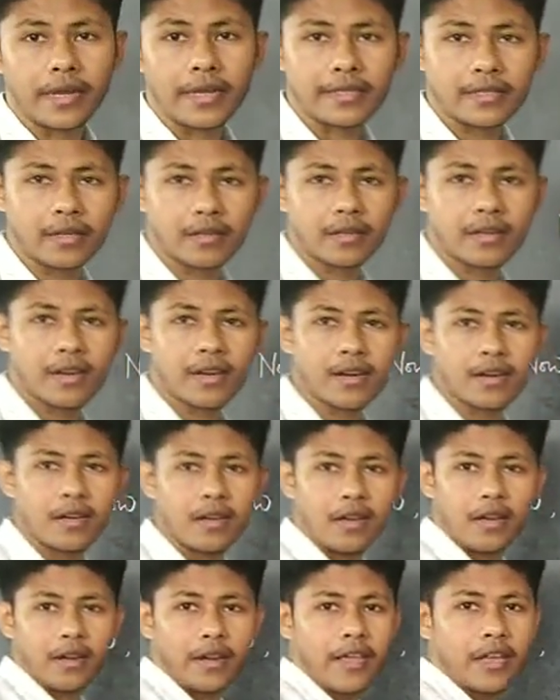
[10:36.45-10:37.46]
Is it
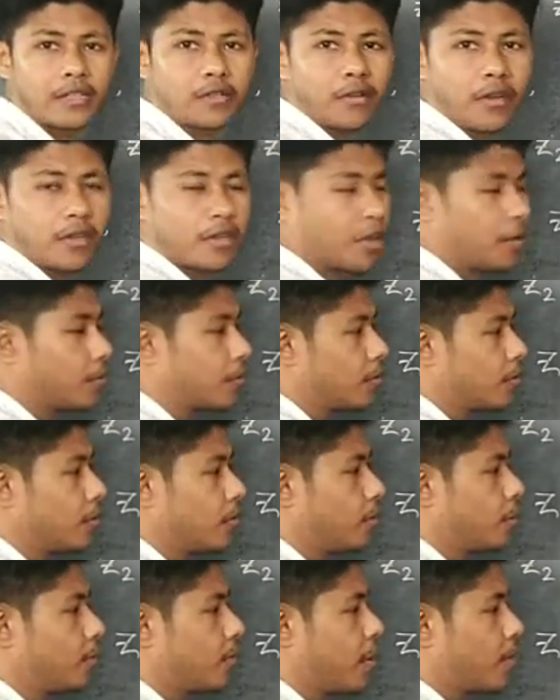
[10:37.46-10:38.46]
clear? Next what you have to
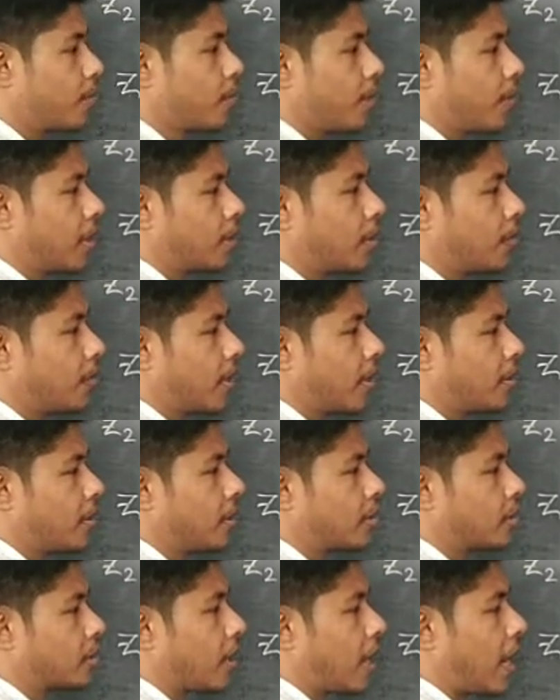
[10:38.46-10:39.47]
do, we have to multiply
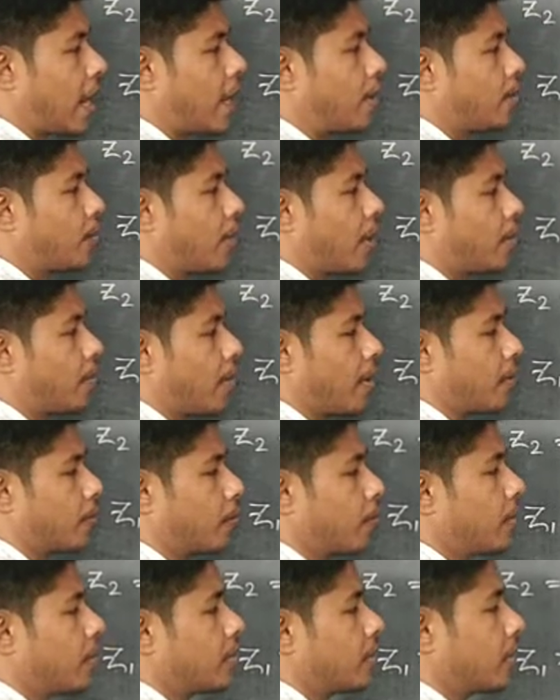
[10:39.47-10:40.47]
this I
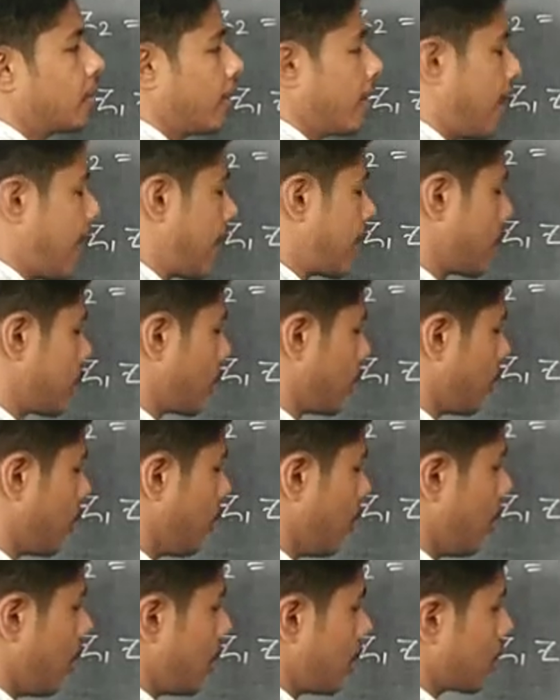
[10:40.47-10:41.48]
y1 with
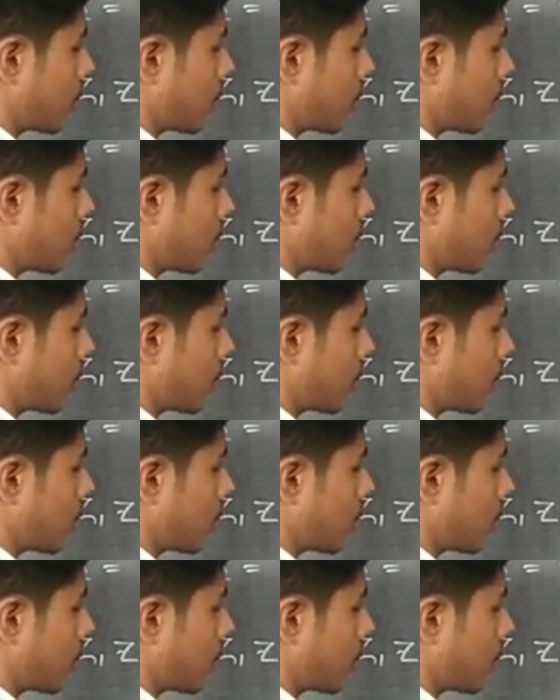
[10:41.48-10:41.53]
x2.